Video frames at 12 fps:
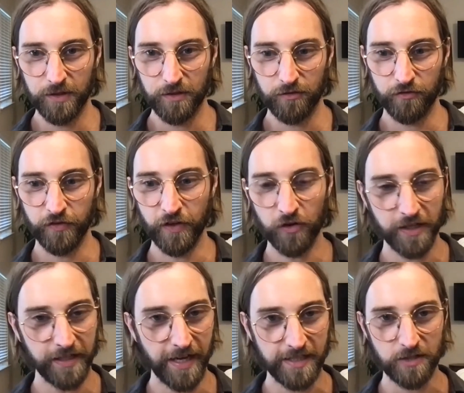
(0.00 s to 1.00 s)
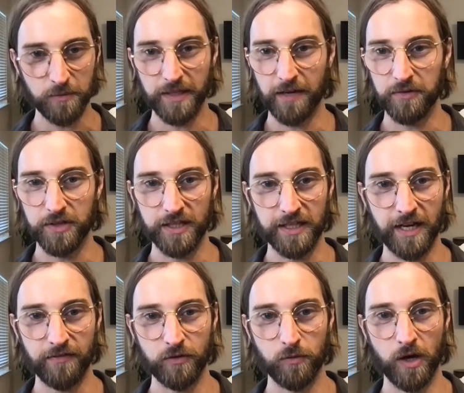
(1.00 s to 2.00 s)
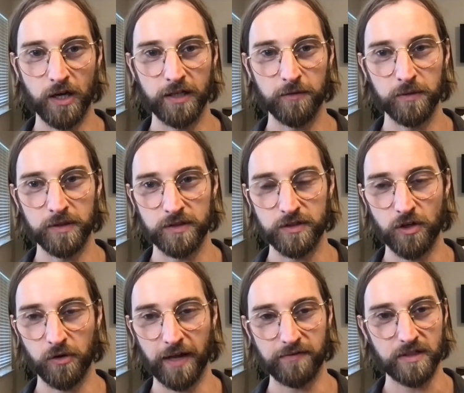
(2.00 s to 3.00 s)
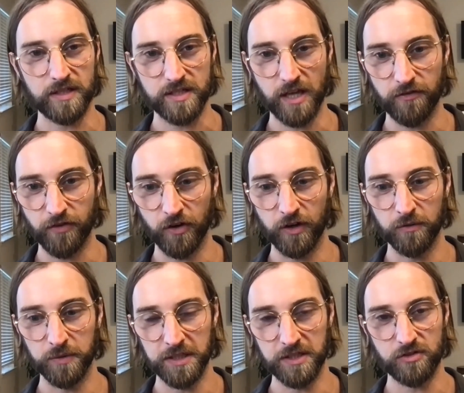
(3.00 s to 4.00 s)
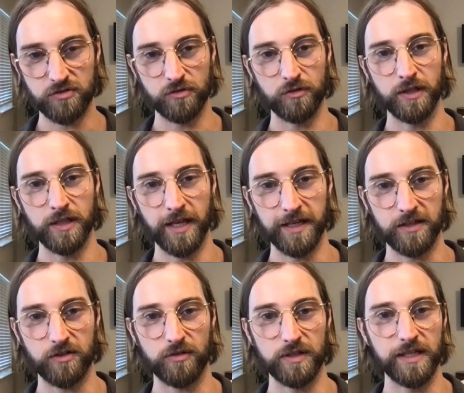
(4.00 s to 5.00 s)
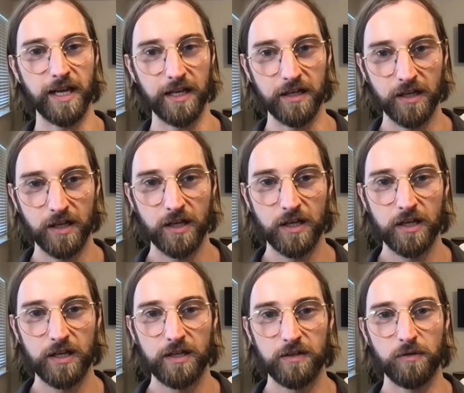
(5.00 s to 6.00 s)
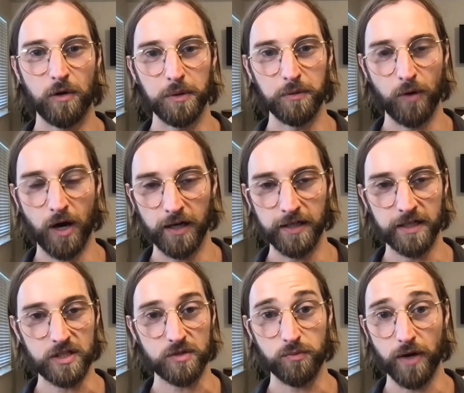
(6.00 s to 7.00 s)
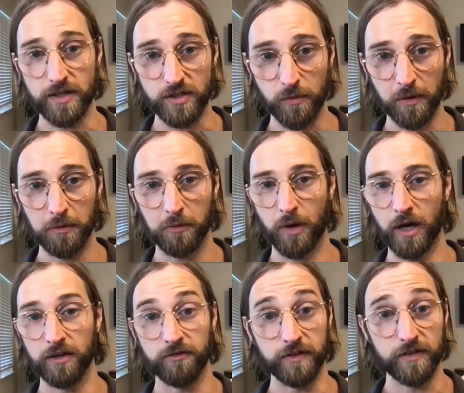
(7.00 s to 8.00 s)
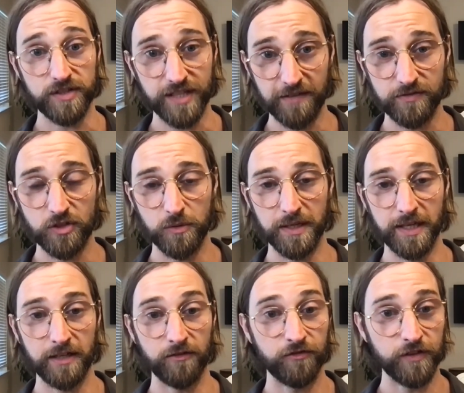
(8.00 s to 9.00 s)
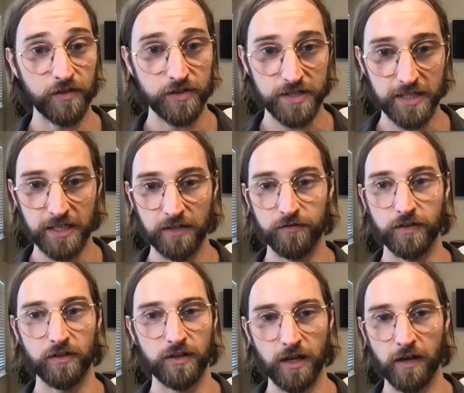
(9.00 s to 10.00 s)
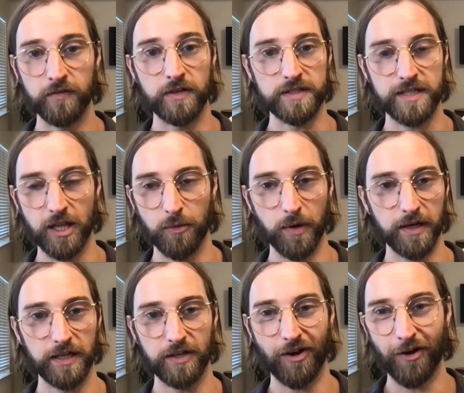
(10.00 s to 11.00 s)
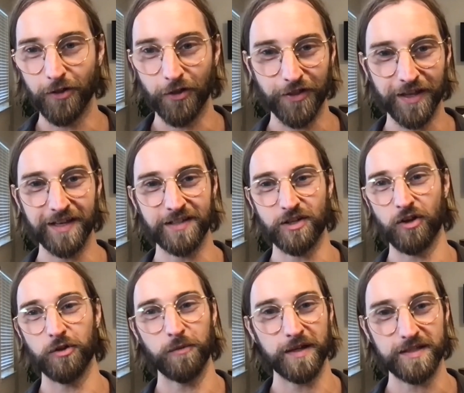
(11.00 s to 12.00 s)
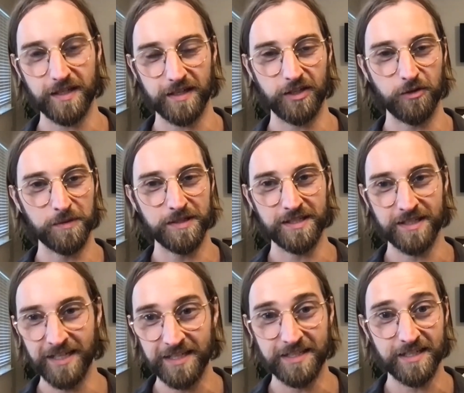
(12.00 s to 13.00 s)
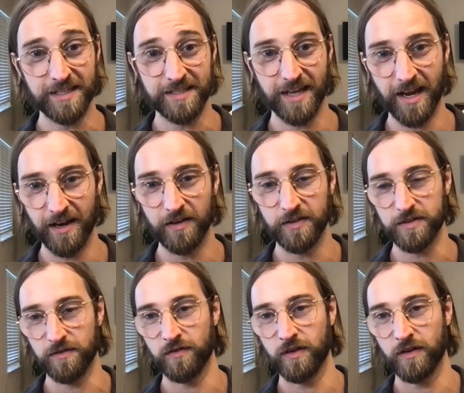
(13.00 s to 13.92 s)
feel connected with everything and everyone, and we don't have to suffer, and we can truly like create what we want and express the way we want and feel safe doing it and feel seen and feel loved and celebrated, and all the things, all the basic human needs and desires